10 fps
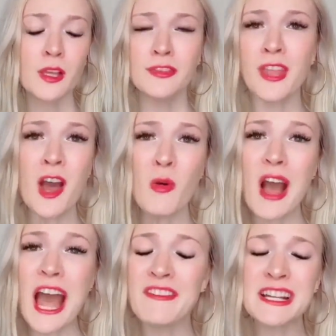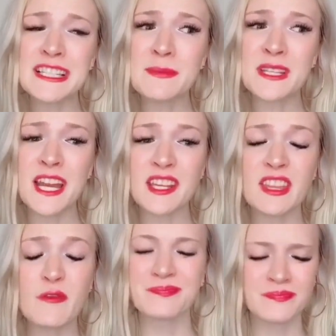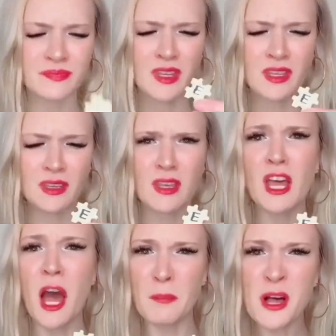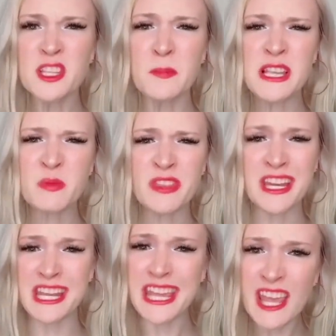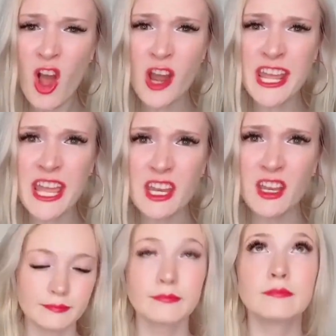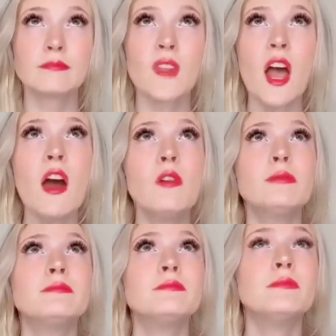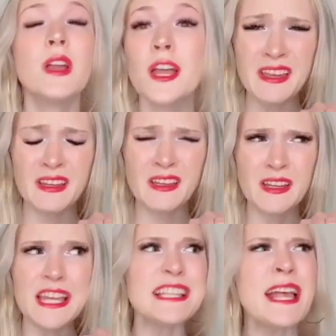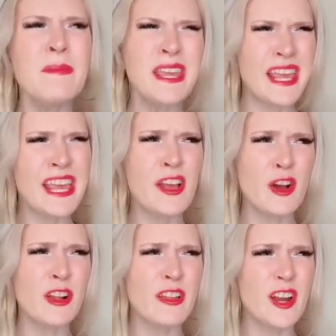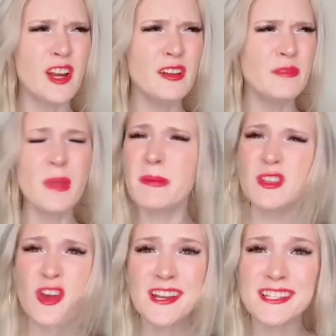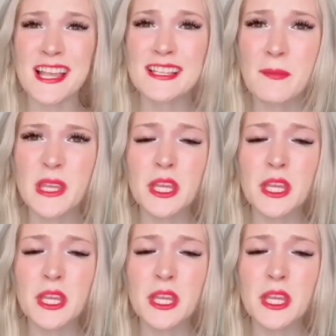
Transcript: No, I haven't accepted anything from... A puzzle piece with an E on it. Oh. He sent me E earlier. Maybe he's trying to say something?